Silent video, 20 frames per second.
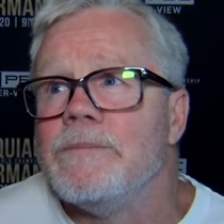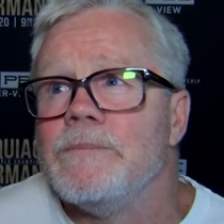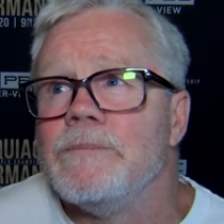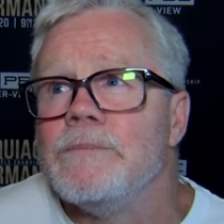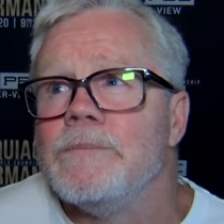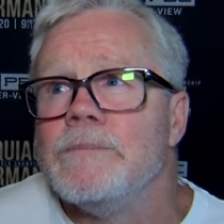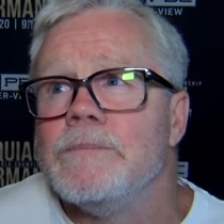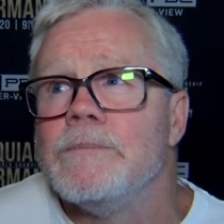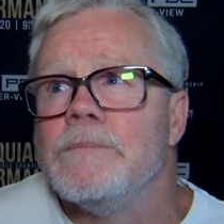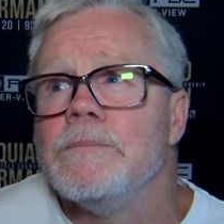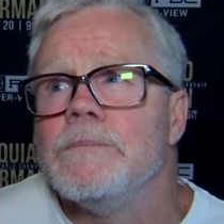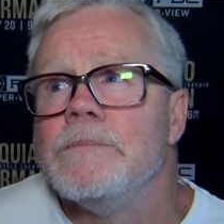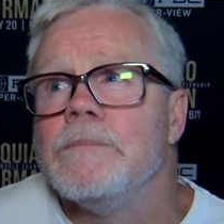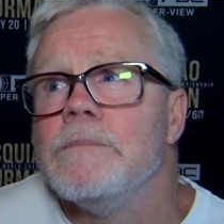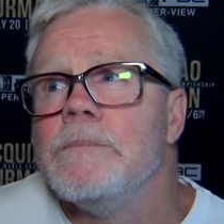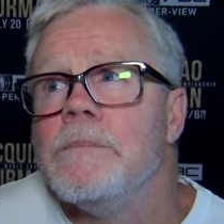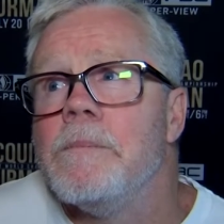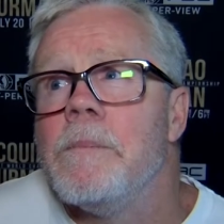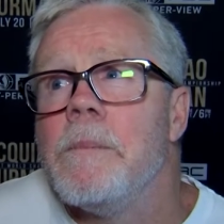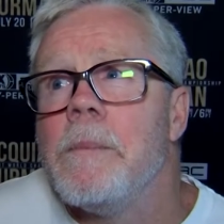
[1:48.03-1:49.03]
Do you see a
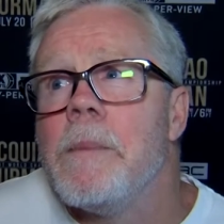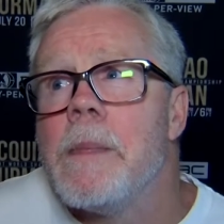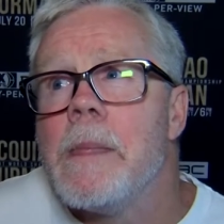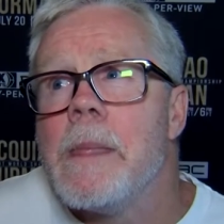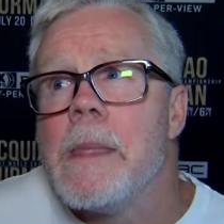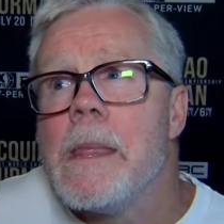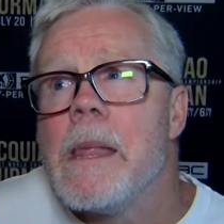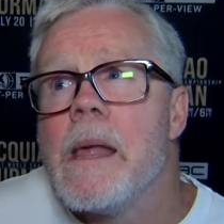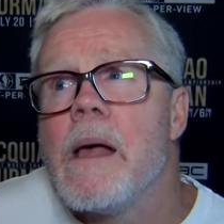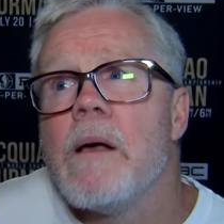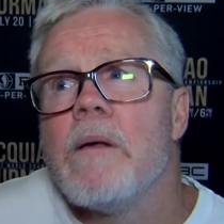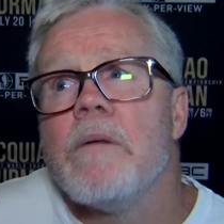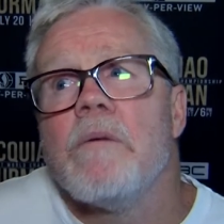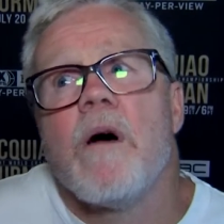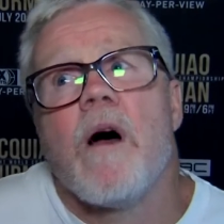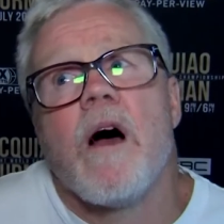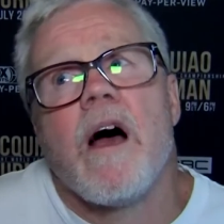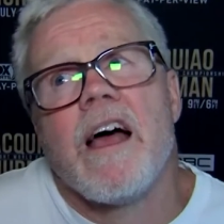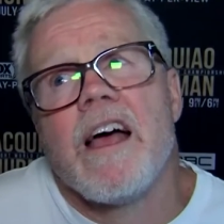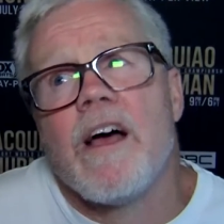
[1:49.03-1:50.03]
rematch with Mayweather?
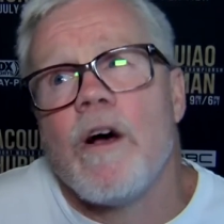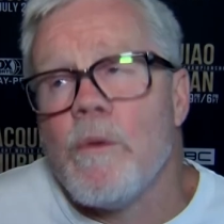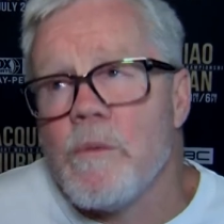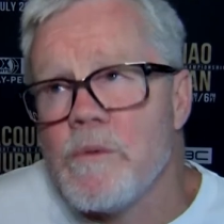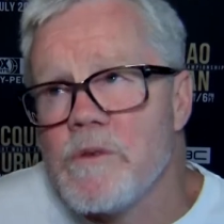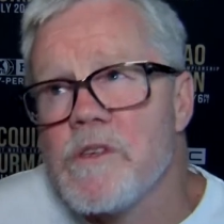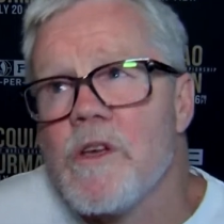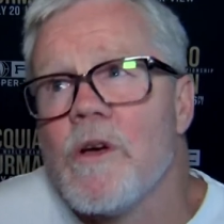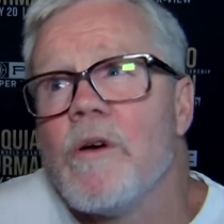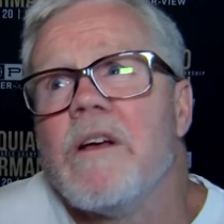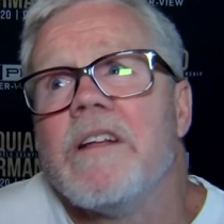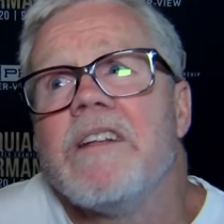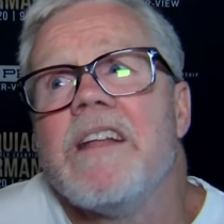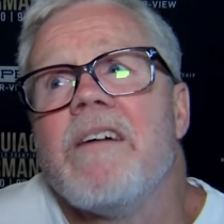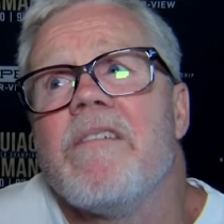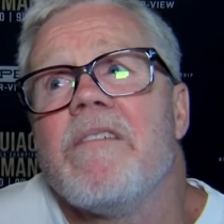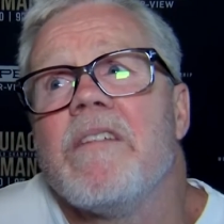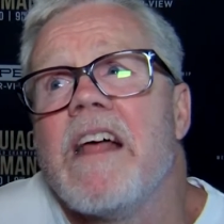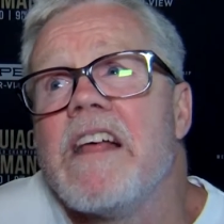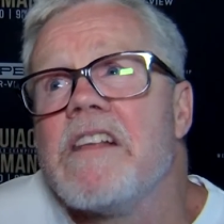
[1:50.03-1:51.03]
I hope so.
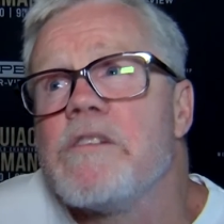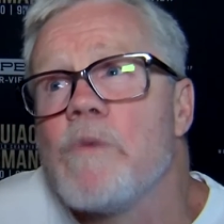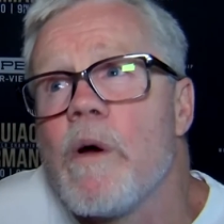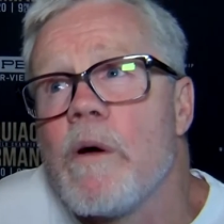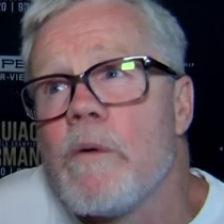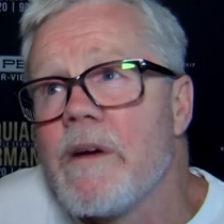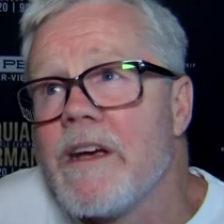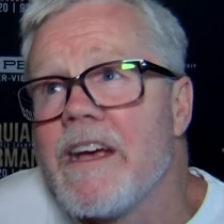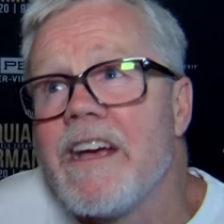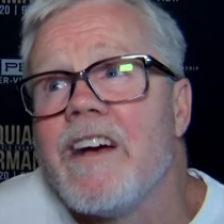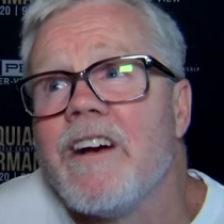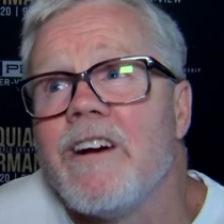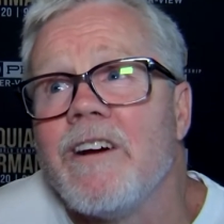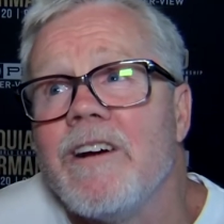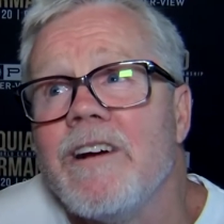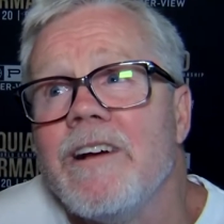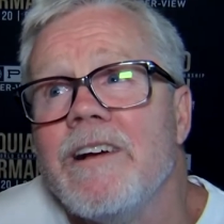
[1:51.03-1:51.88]
That's why we're here.